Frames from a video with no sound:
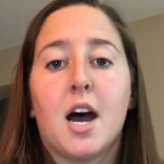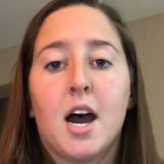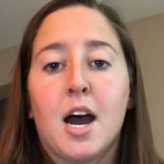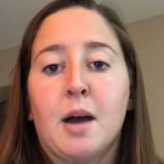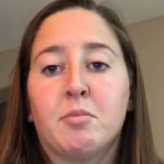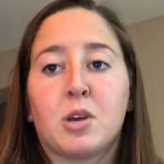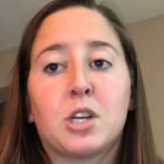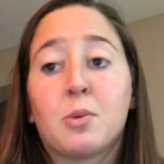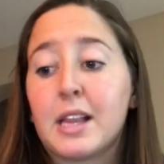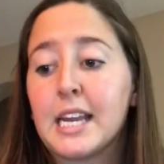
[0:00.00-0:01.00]
So I
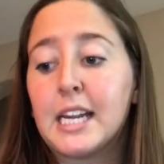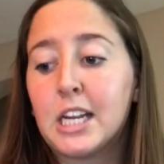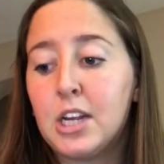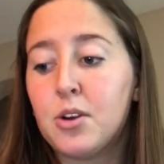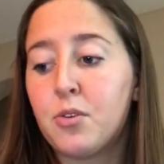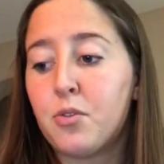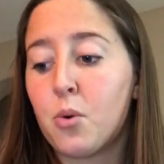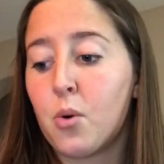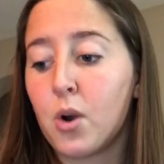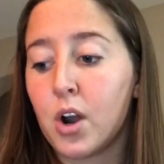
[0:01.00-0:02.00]
just want to thank you
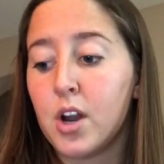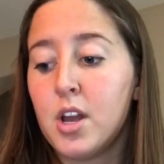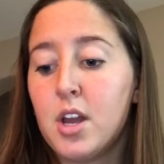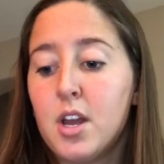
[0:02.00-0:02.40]
for